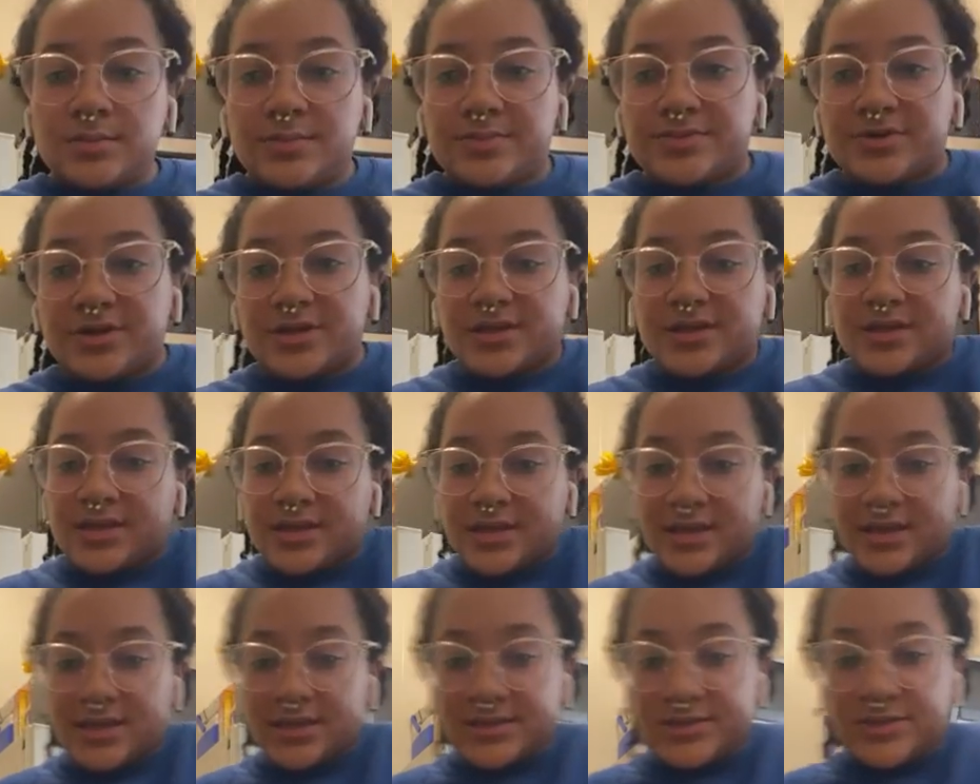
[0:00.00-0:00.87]
But
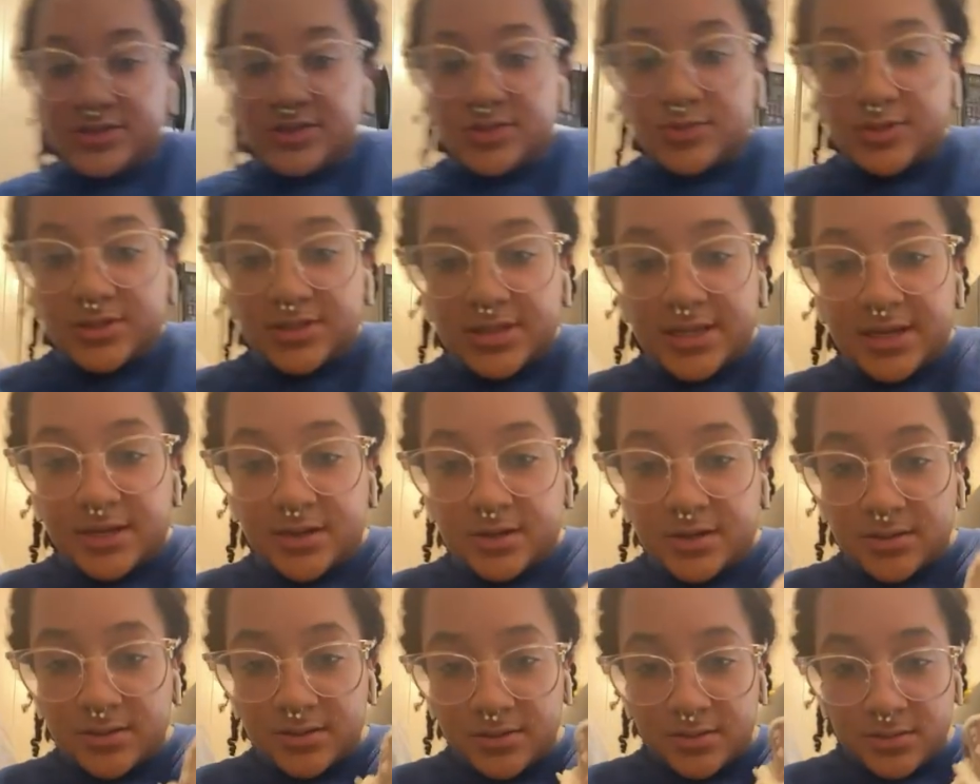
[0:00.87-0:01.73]
yeah, here's what
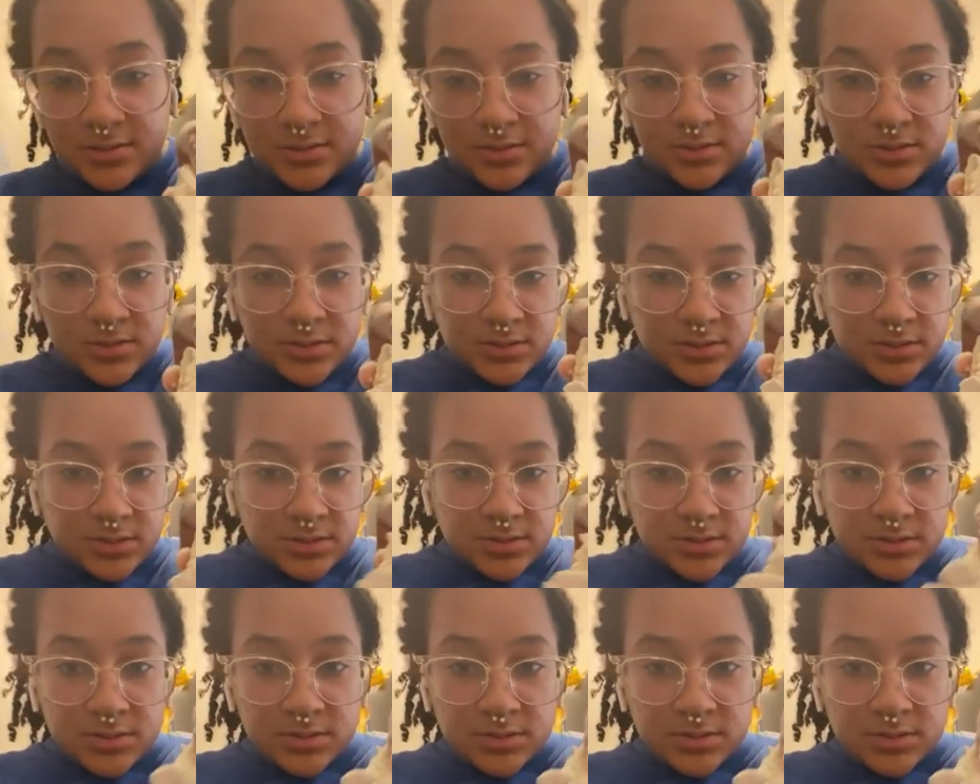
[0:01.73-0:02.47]
they're doing.